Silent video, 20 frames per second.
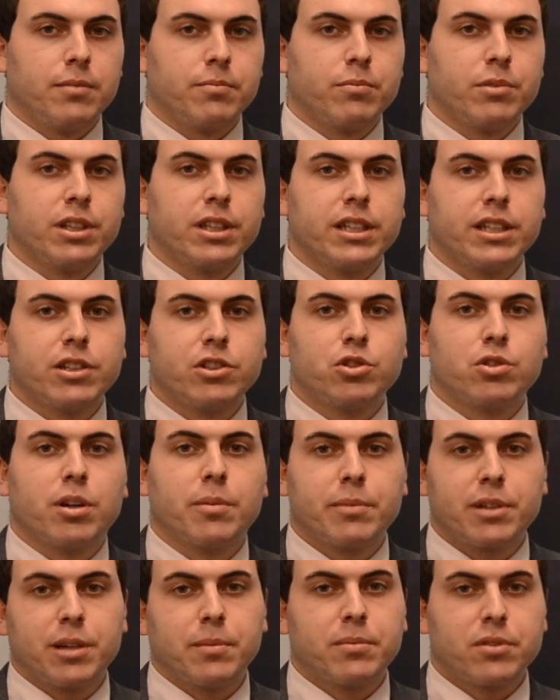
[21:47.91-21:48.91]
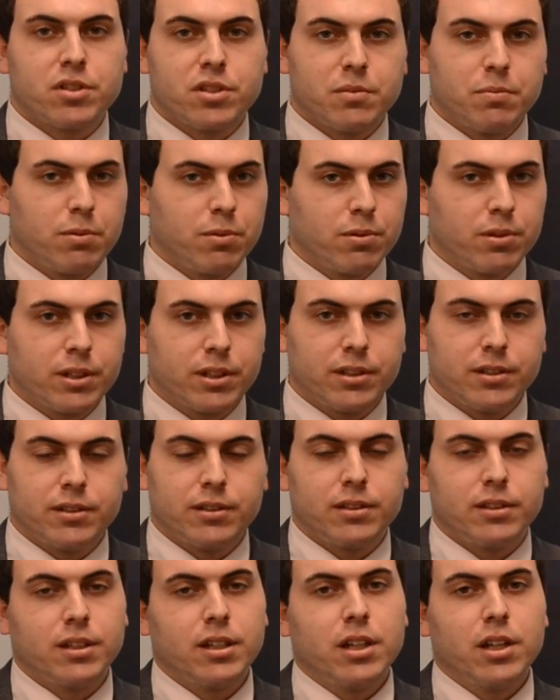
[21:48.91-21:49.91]
really drumming up the support
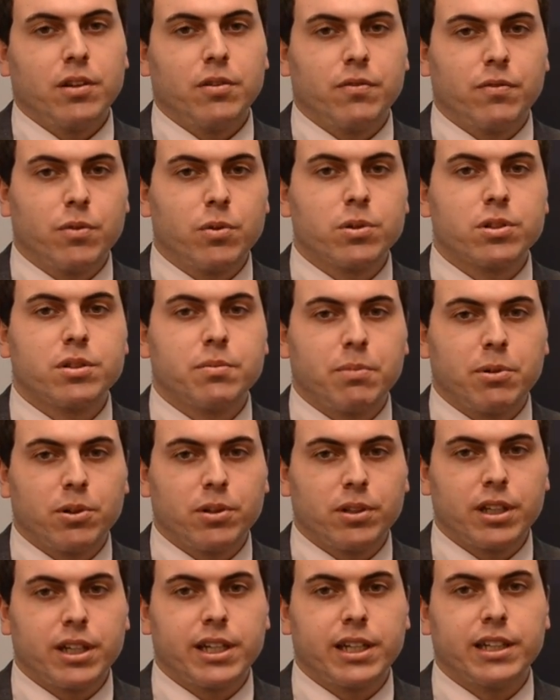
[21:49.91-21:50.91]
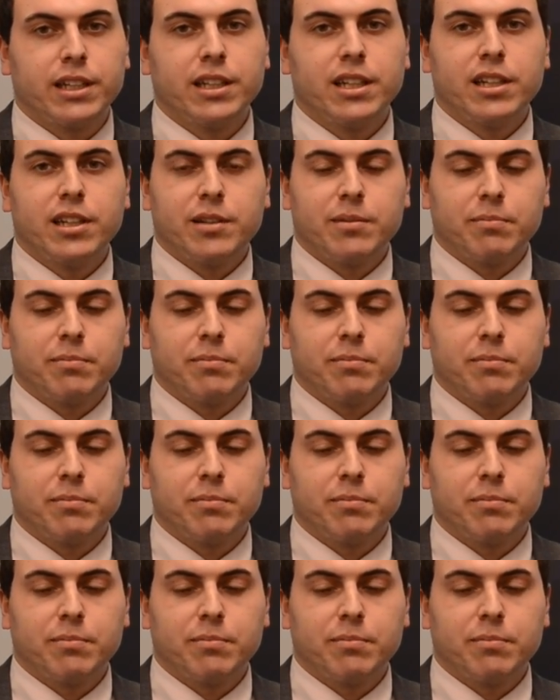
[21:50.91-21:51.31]
for Chipotle,